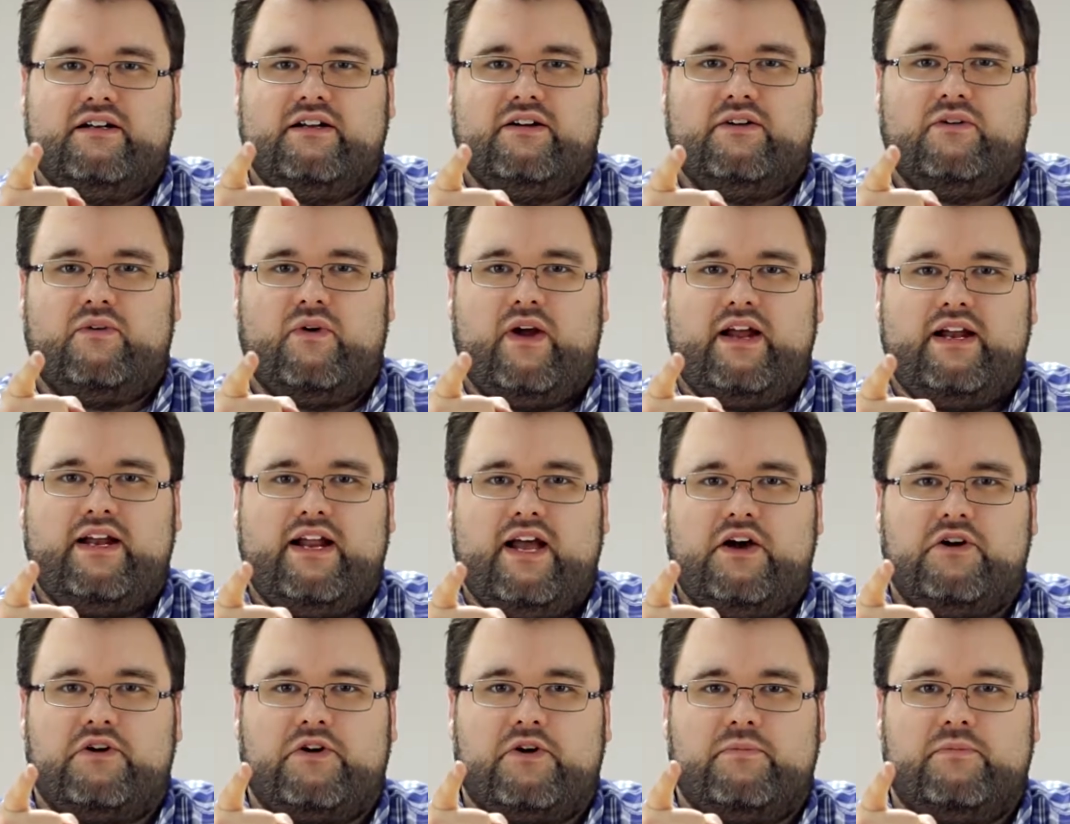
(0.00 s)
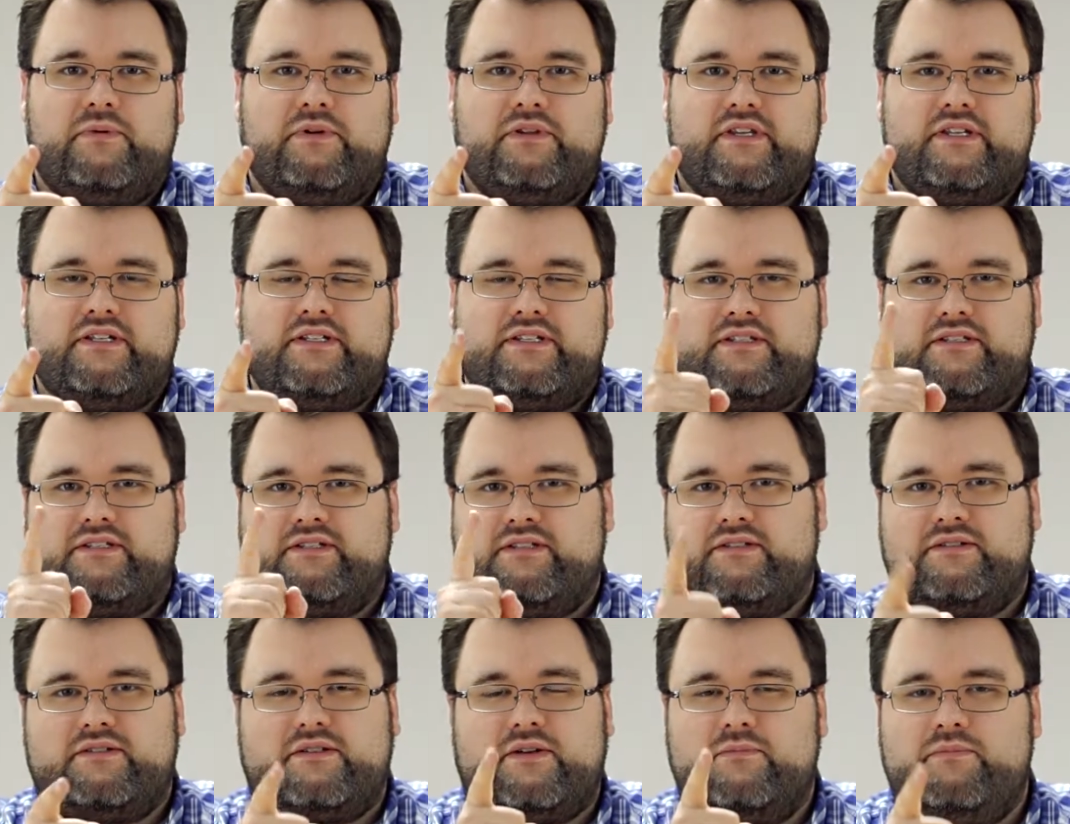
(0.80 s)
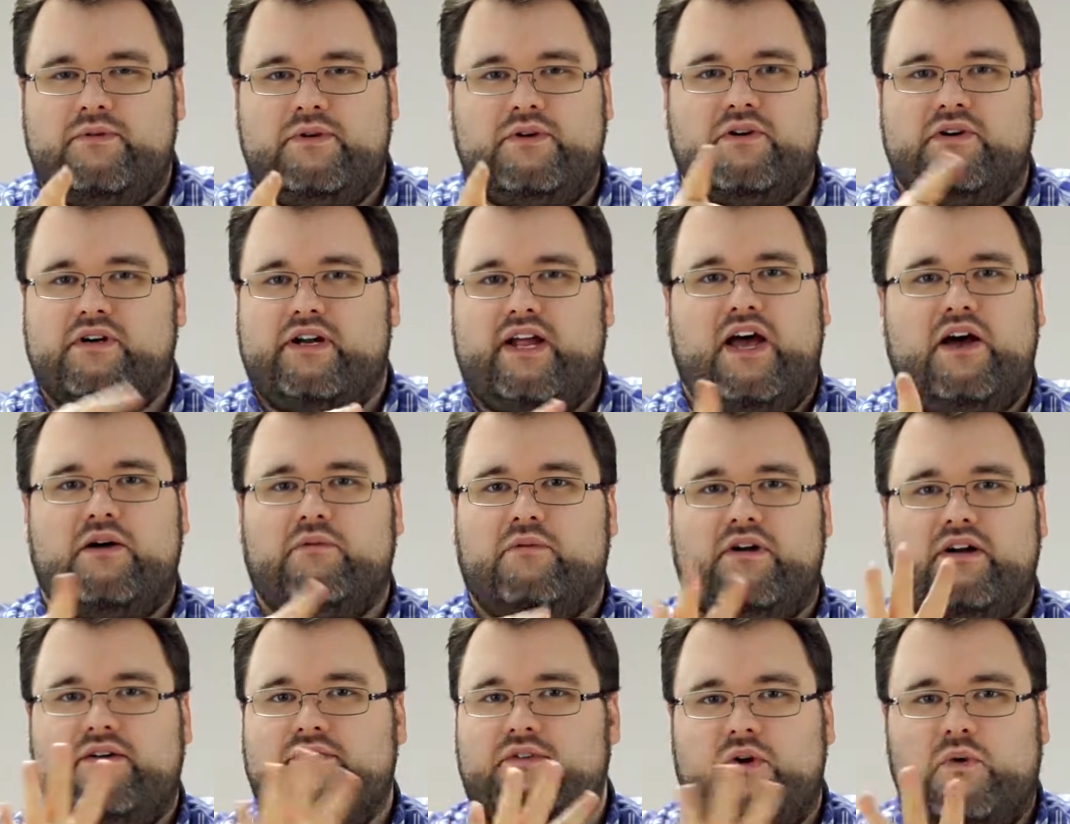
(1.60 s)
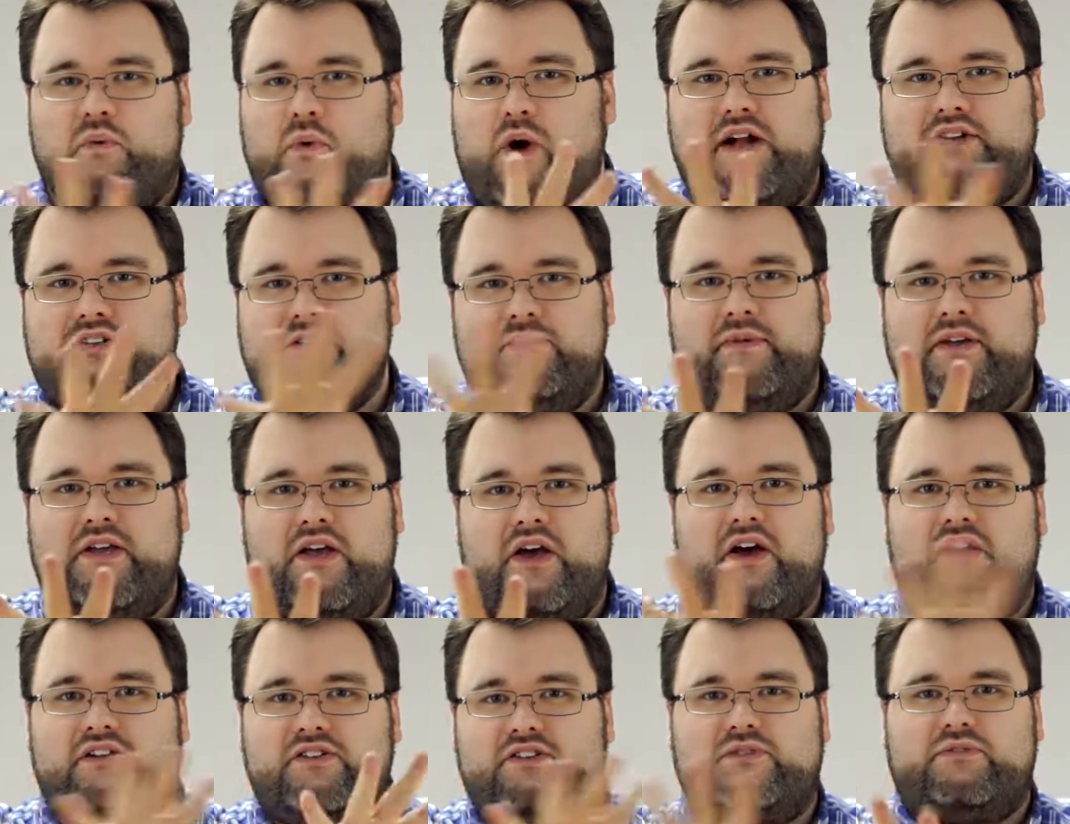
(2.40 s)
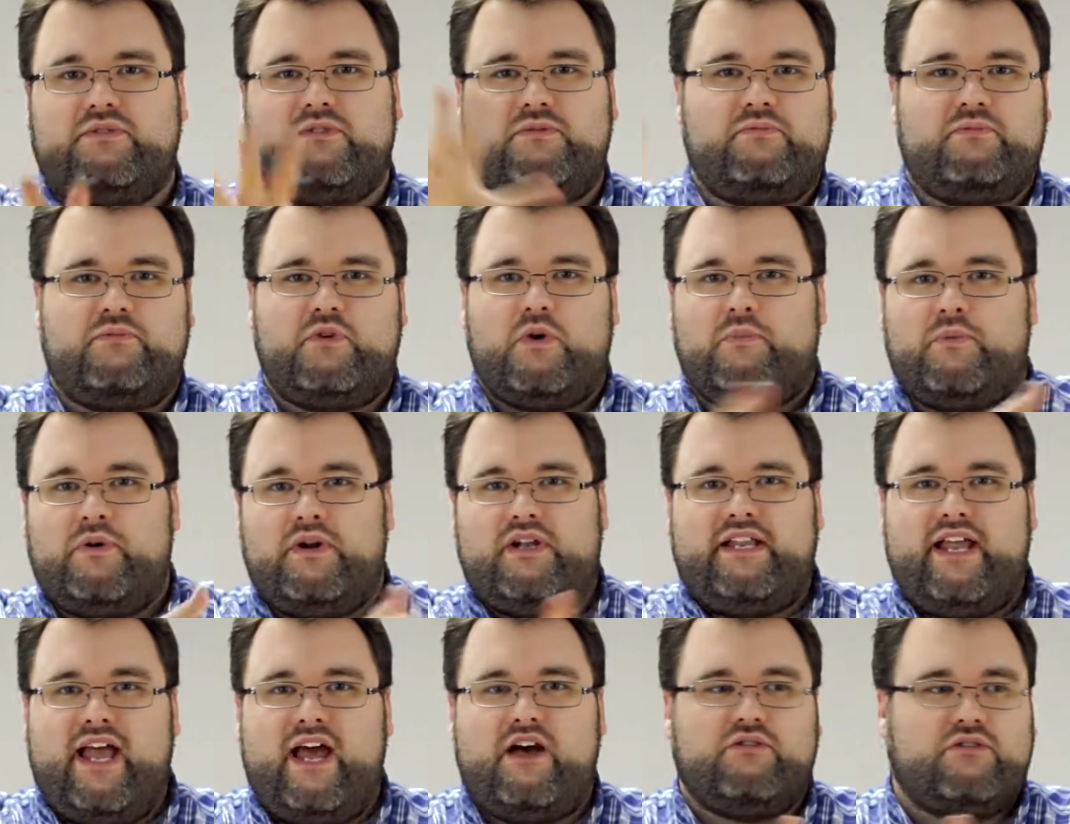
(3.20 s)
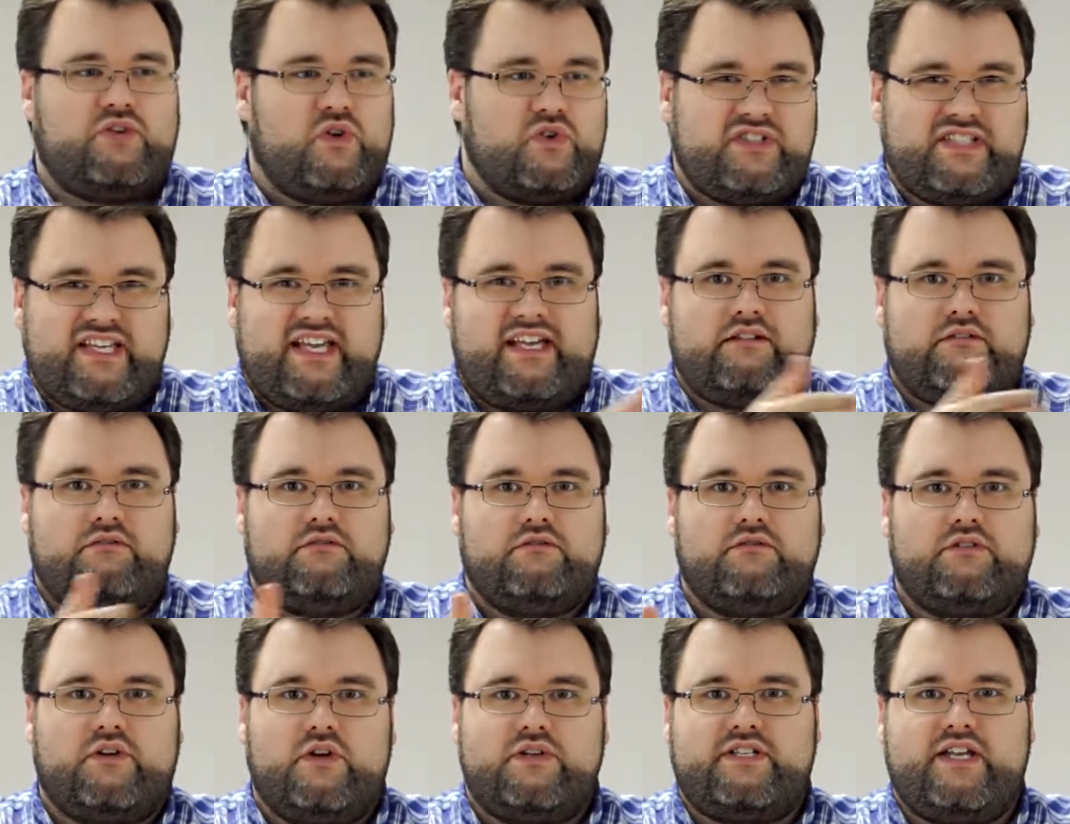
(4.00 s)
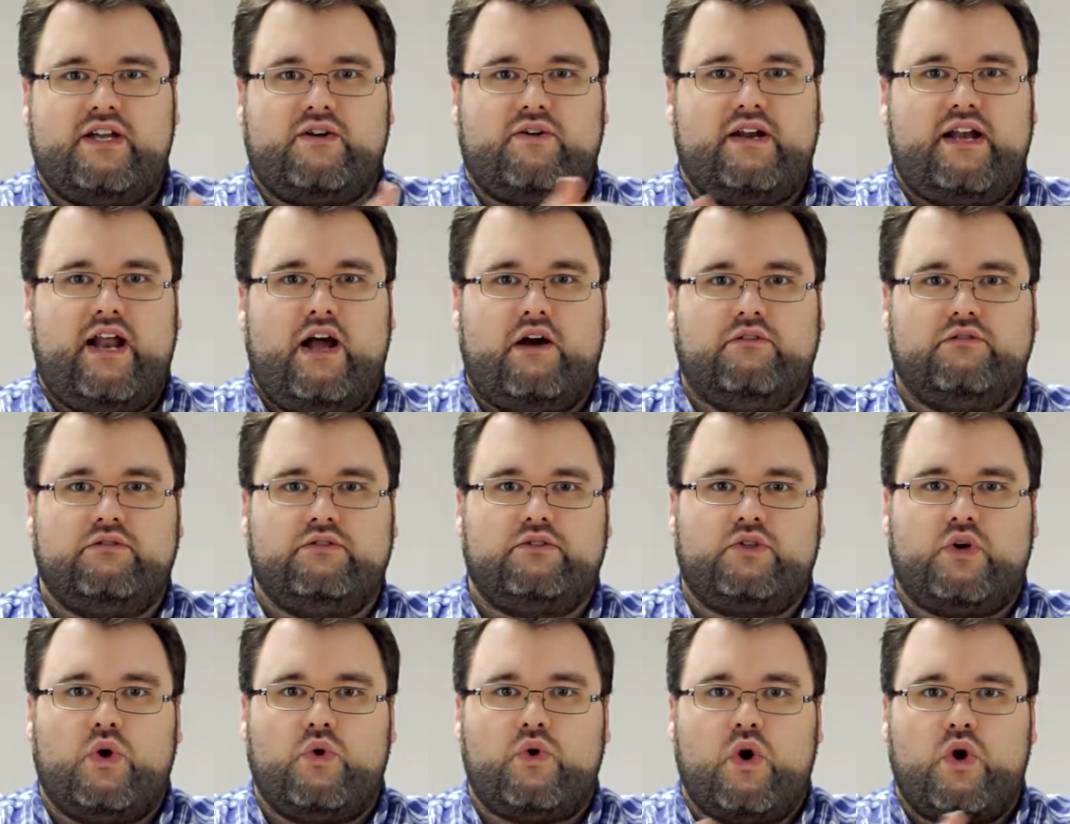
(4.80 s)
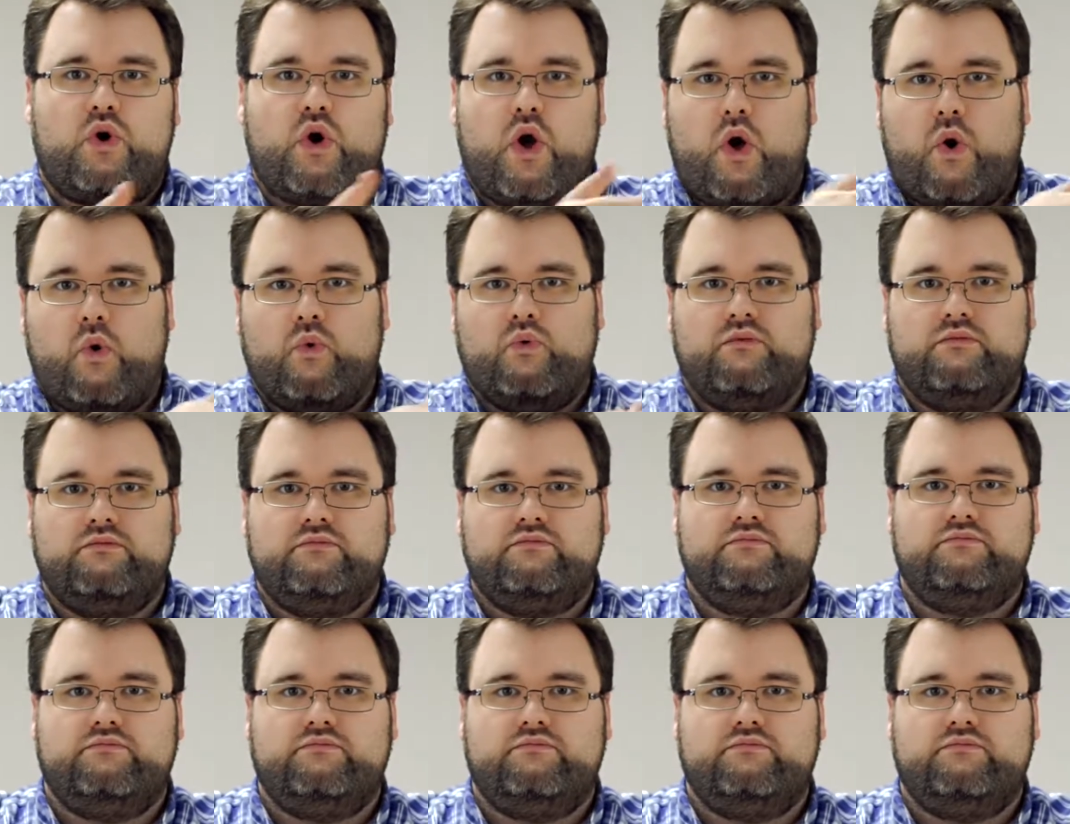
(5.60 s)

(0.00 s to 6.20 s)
Right now, go put this computer down, whatever you're watching me on, just go put it down. Go see it. Go see it right now. Go.